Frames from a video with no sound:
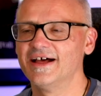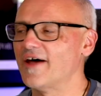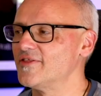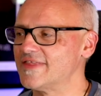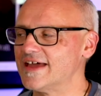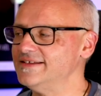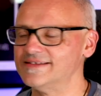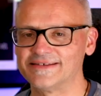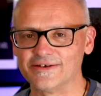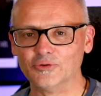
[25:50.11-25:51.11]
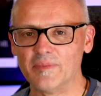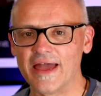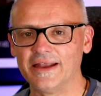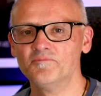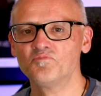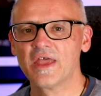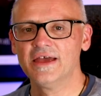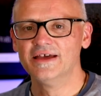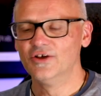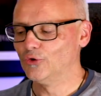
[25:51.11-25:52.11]
other than he's a single man
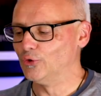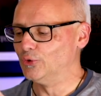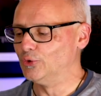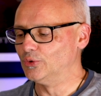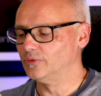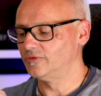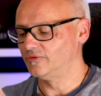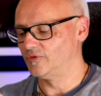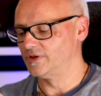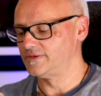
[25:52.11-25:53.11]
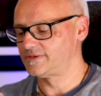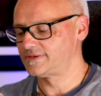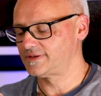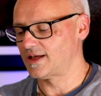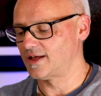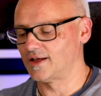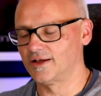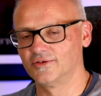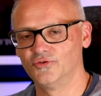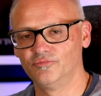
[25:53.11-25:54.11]
who was,
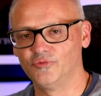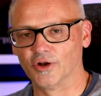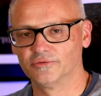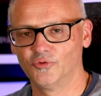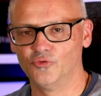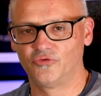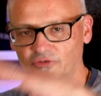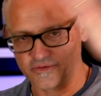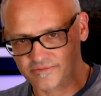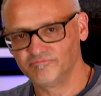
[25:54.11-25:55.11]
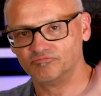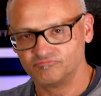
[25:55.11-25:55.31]
you know, who's just,